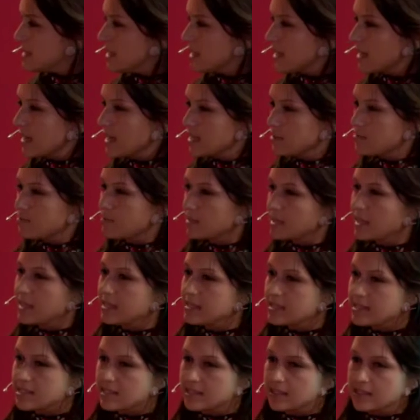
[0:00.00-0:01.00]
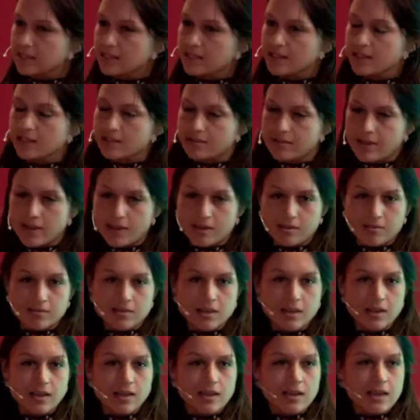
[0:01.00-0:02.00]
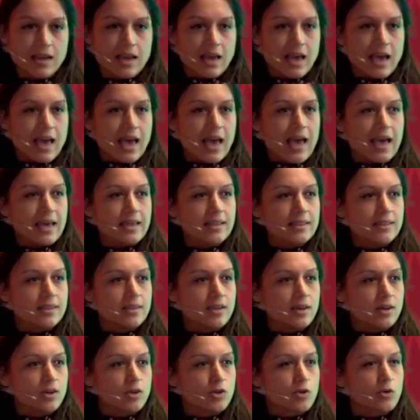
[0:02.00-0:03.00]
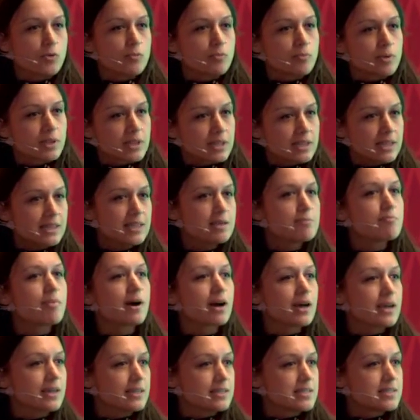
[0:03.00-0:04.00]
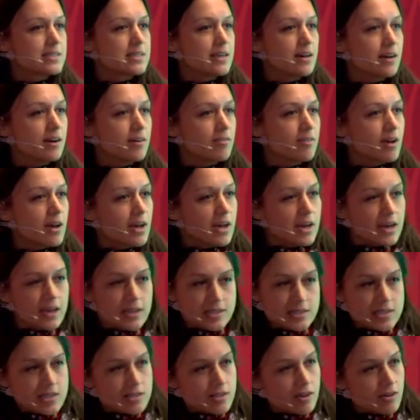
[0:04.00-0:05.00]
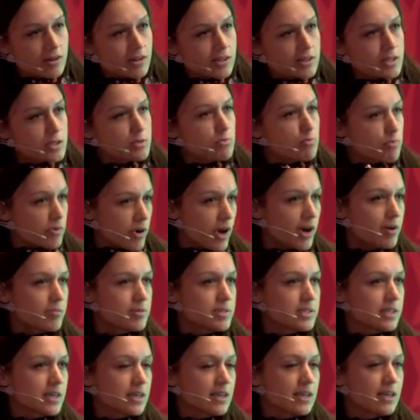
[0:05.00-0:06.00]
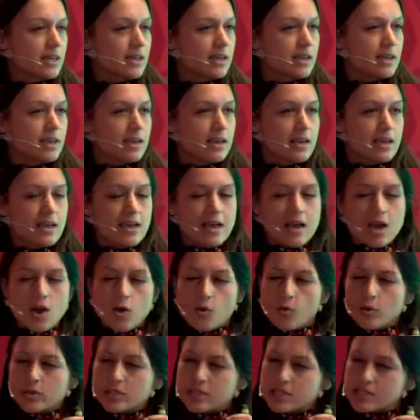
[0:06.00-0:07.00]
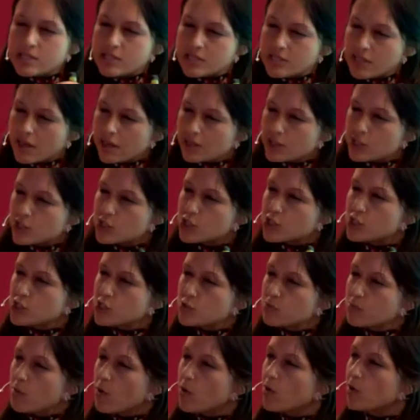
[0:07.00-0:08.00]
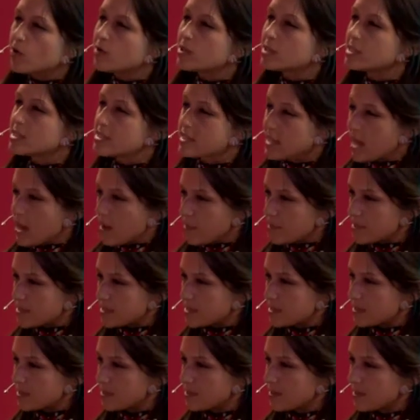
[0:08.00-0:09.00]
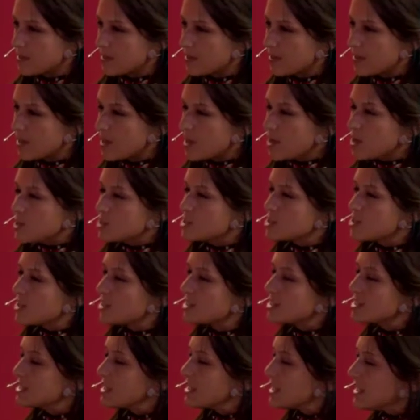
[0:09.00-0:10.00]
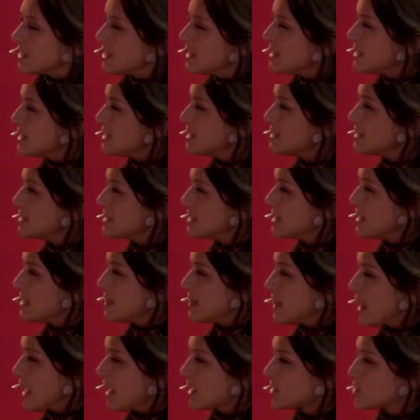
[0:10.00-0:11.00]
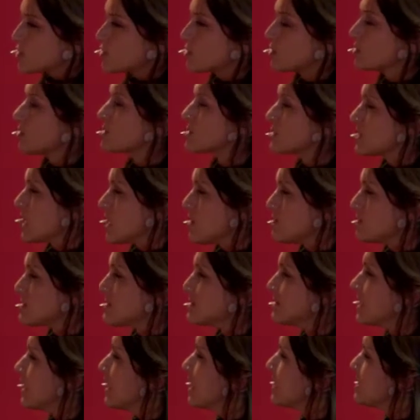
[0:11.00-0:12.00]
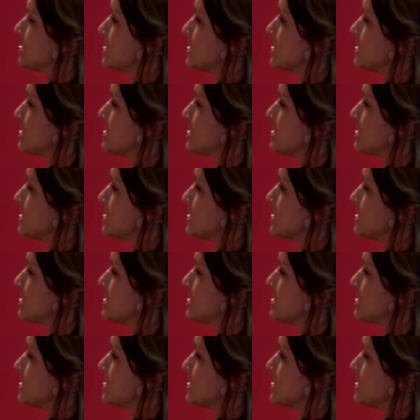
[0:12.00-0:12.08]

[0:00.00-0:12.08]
that I had planted in the ground. And completely by itself, it started sprouting with such small steps, such easy, natural steps that I